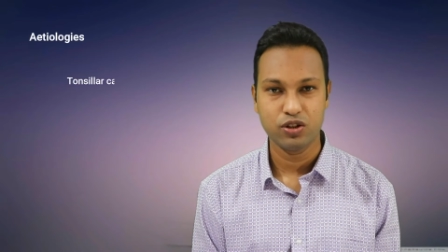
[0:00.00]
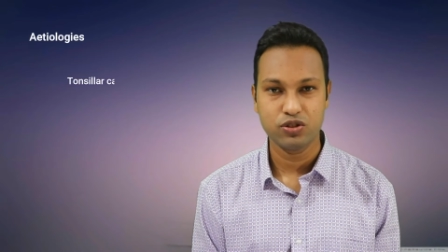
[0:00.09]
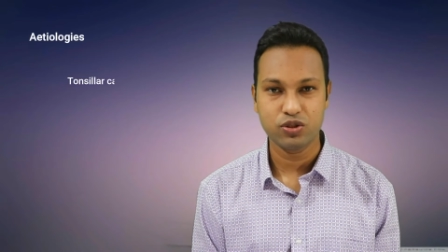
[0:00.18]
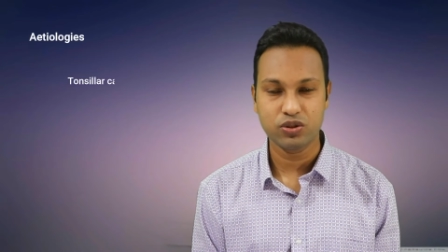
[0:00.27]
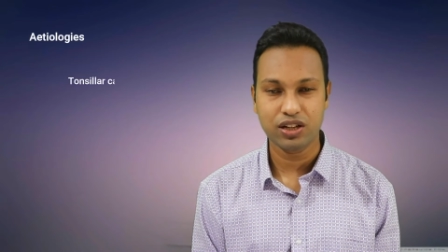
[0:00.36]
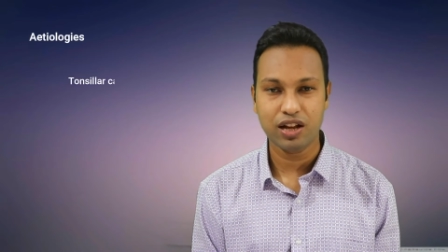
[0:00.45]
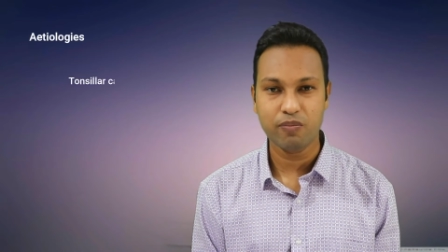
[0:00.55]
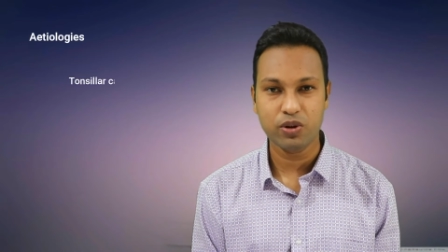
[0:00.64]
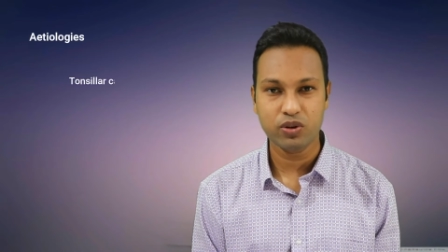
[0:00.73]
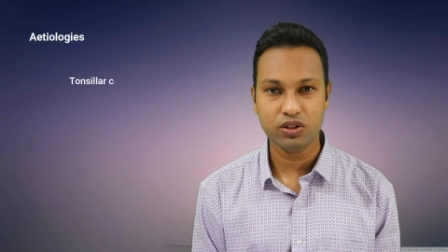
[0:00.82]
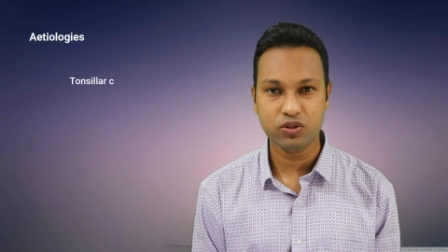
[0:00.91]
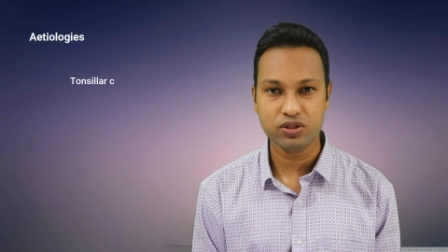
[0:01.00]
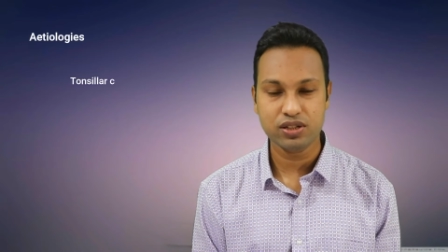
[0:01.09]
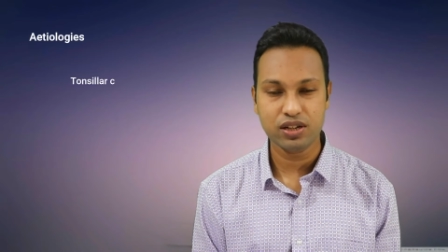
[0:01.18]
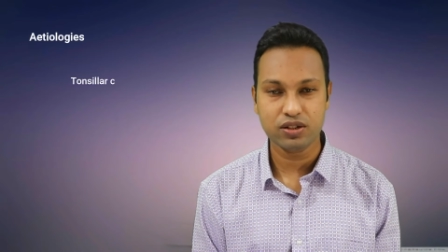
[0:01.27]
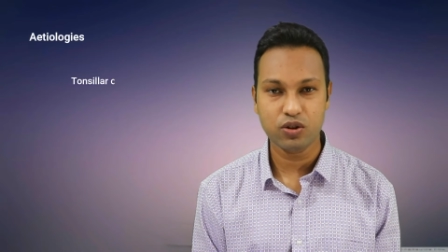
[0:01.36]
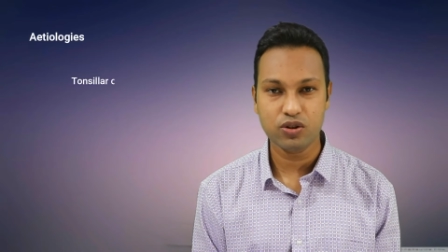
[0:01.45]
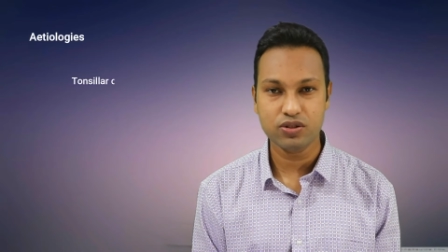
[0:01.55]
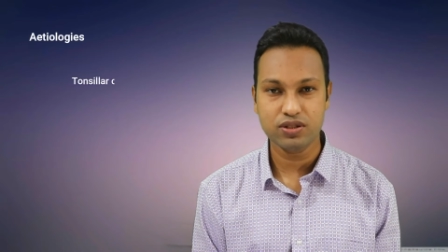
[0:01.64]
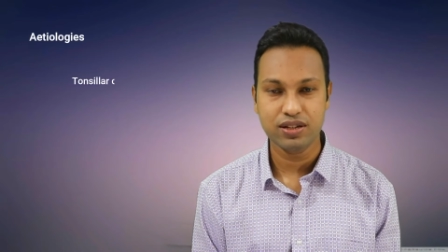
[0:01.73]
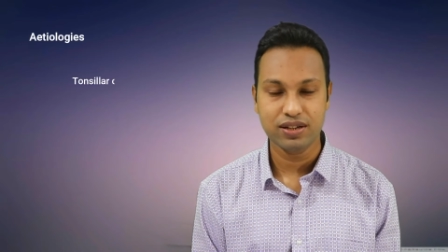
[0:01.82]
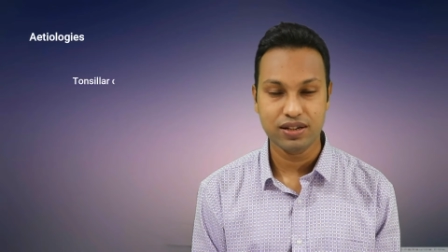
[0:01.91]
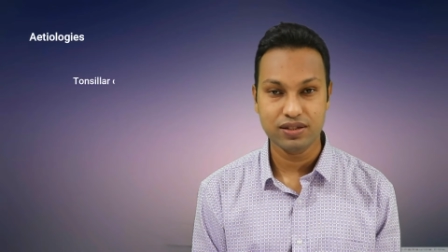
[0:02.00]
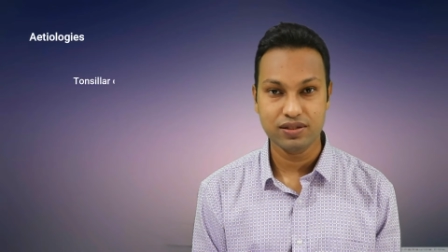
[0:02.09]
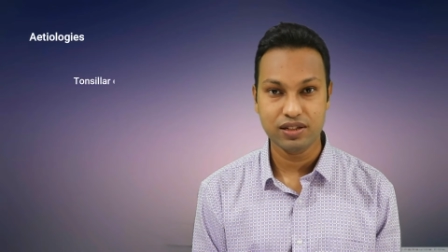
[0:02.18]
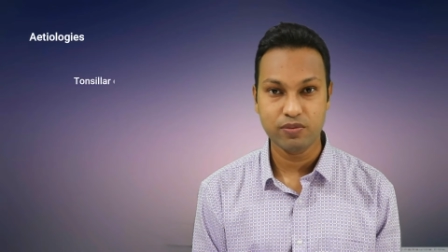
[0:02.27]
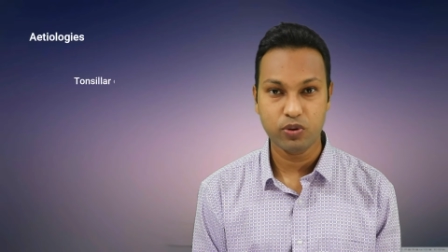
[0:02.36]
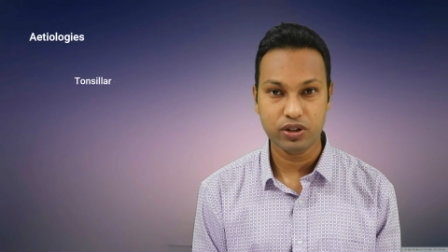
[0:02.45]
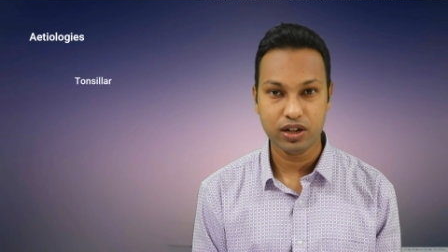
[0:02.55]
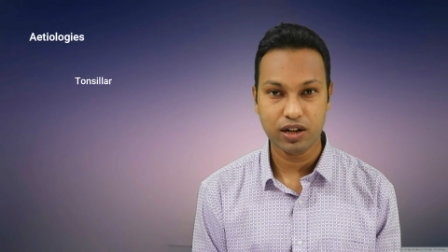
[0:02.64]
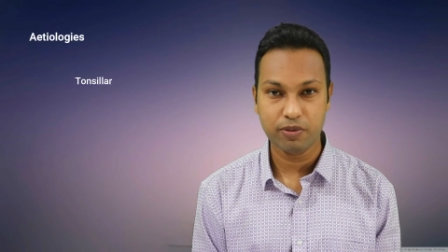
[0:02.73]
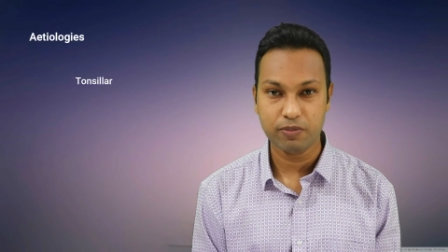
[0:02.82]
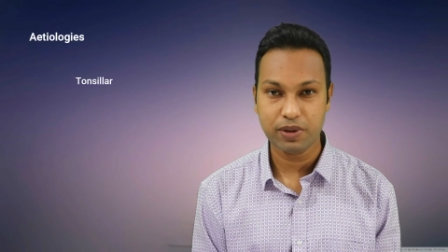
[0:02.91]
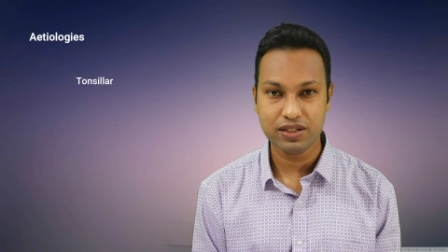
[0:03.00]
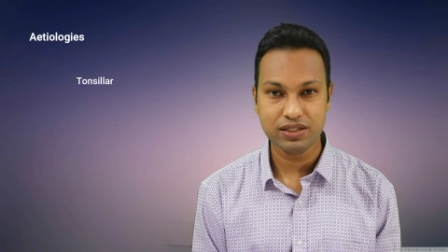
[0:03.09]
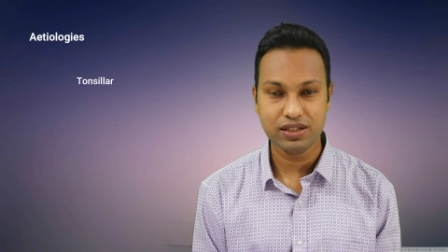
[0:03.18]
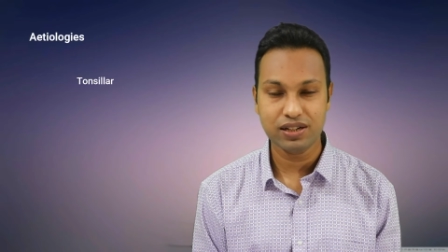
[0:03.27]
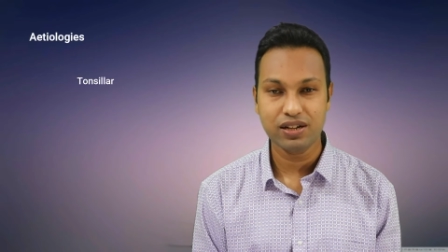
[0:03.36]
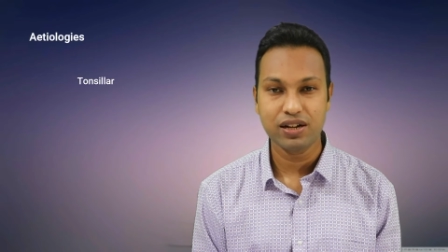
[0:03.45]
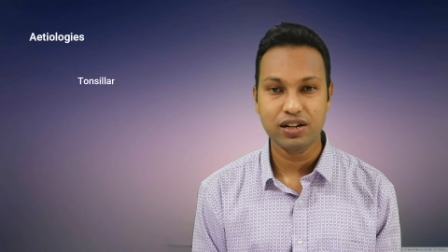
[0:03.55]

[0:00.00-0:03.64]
So the number one tonsillar cause is lymphoid hyperplasia,